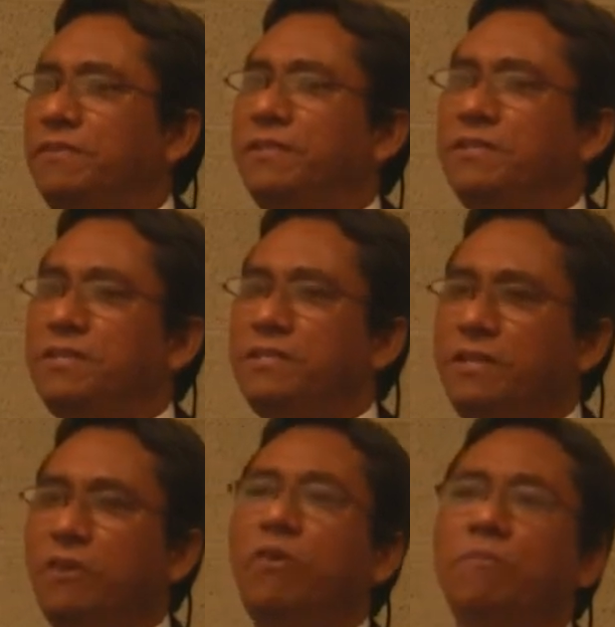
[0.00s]
This is
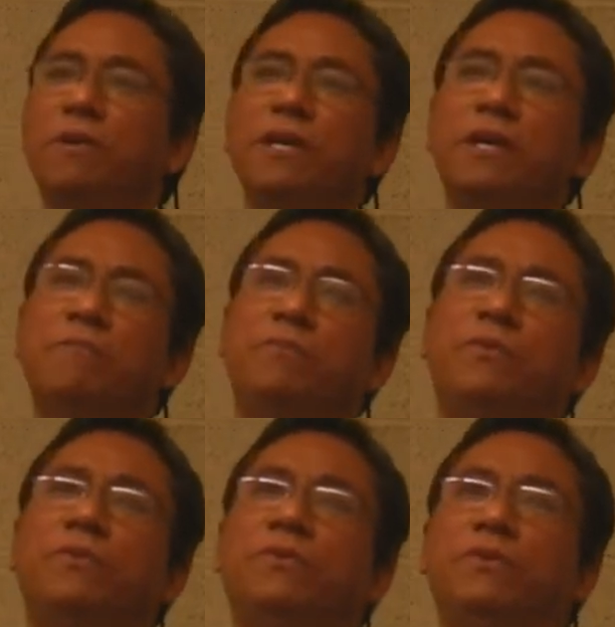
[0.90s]
an all Malay
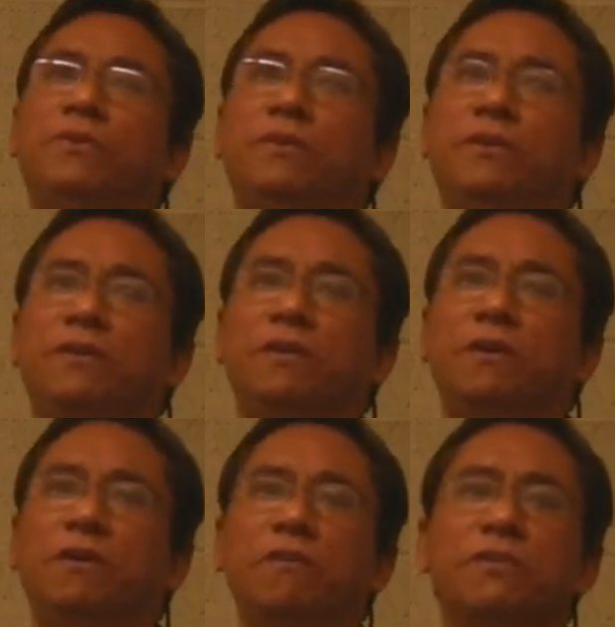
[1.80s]
kampung.
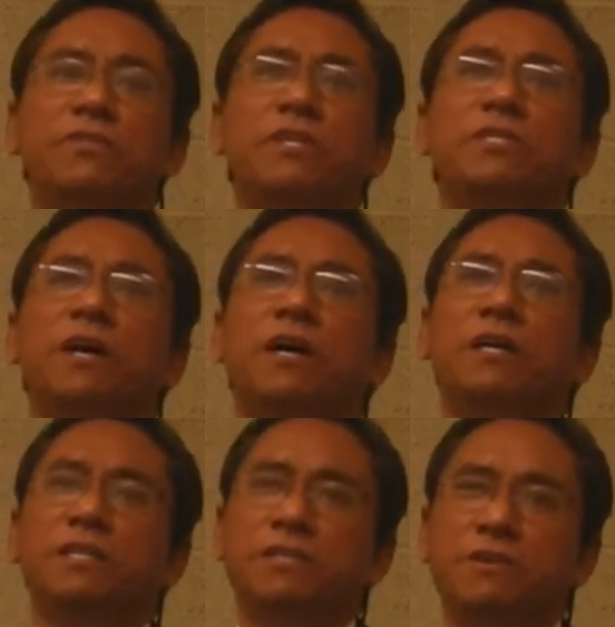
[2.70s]
All these things are
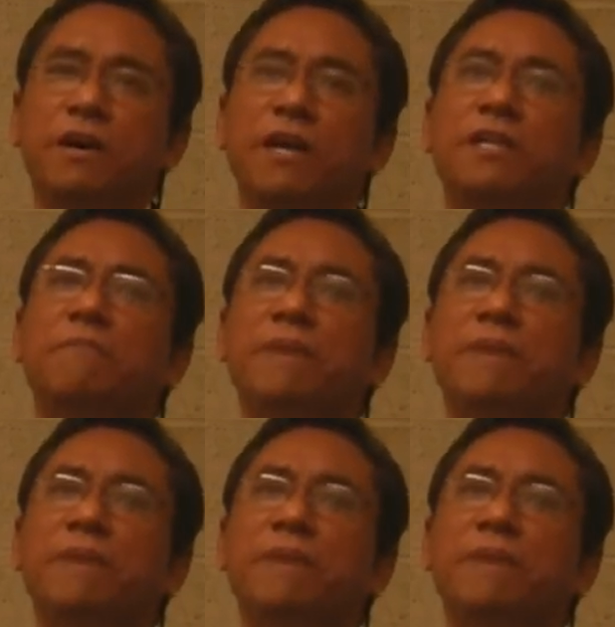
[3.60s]
a design,